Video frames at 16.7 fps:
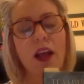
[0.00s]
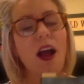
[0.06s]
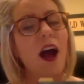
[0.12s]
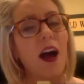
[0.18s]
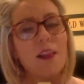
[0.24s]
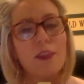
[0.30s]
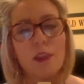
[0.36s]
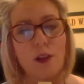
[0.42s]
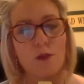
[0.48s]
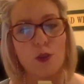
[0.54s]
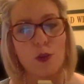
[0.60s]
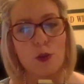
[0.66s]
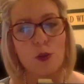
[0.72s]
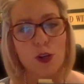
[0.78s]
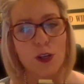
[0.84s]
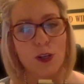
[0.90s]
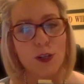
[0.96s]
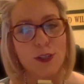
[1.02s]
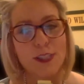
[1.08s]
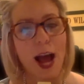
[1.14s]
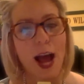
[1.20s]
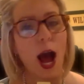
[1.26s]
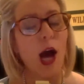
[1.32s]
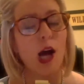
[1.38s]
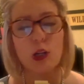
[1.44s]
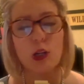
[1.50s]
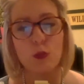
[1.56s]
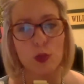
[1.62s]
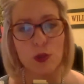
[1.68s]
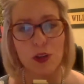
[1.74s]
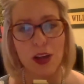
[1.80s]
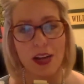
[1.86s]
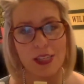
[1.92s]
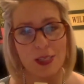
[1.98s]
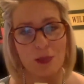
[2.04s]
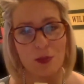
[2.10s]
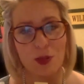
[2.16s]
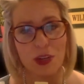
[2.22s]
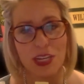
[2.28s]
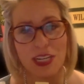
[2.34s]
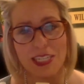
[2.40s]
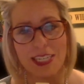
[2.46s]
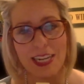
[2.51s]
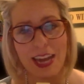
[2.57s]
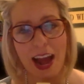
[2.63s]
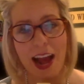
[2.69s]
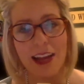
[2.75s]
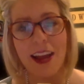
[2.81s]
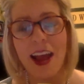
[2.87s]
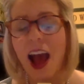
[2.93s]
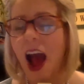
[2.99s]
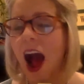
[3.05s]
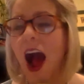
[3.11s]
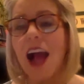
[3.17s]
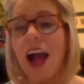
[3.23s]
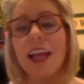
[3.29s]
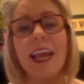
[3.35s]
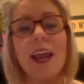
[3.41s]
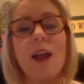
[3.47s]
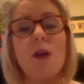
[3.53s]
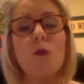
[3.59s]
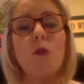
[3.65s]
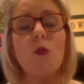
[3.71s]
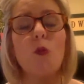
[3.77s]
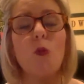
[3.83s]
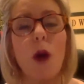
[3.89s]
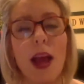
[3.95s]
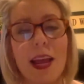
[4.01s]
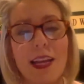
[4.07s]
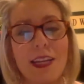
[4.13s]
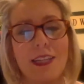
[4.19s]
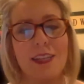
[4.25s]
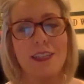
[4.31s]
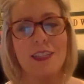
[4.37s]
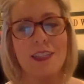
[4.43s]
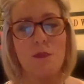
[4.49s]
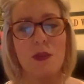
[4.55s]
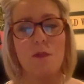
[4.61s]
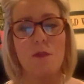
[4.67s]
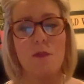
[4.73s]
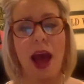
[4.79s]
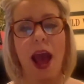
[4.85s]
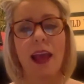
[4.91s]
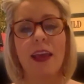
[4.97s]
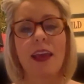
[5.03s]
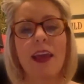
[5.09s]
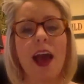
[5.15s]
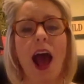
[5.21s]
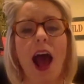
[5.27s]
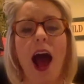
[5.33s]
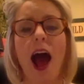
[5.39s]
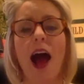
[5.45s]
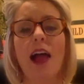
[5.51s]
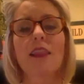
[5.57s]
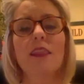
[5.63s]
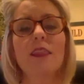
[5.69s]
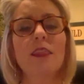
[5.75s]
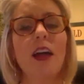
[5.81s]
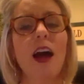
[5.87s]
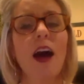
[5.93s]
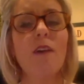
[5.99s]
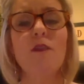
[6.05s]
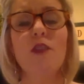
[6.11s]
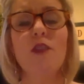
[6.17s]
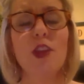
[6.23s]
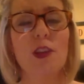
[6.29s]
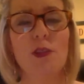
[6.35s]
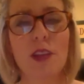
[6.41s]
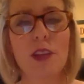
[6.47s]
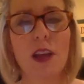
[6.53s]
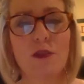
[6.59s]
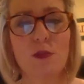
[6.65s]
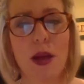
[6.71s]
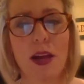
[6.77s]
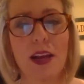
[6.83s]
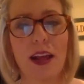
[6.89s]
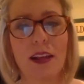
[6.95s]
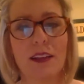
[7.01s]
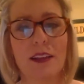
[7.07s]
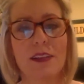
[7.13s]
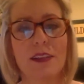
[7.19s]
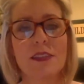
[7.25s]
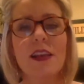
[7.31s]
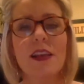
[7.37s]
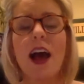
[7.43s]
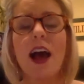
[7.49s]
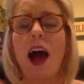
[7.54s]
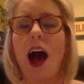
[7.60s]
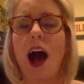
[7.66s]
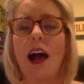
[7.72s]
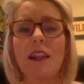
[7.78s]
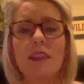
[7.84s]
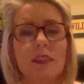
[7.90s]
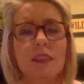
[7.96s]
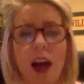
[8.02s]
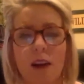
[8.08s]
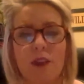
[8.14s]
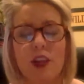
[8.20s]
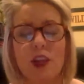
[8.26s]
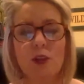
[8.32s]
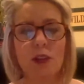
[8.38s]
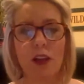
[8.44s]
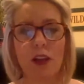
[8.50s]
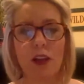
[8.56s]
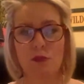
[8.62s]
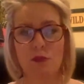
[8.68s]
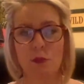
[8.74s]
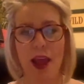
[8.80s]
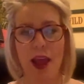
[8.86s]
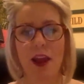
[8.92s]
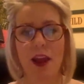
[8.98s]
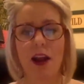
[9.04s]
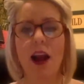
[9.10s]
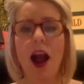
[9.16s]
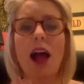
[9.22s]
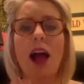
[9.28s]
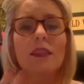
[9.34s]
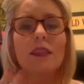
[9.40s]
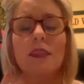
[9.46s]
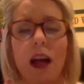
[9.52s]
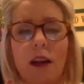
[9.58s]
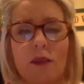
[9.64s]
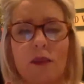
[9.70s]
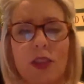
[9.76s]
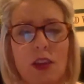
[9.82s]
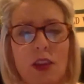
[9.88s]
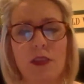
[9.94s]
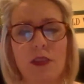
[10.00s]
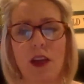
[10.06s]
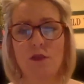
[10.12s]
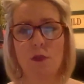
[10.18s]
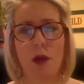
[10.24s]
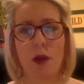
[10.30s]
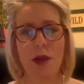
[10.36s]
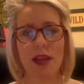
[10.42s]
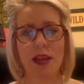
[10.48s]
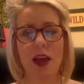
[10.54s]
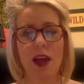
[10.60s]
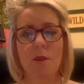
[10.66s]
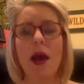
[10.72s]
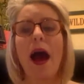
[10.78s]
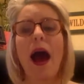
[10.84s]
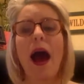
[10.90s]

I love you, girls. I hope you got some grit tonight. I can't wait to be back. I love that you loved my necklace. I love that you loved my hair. I love that you loved my makeup.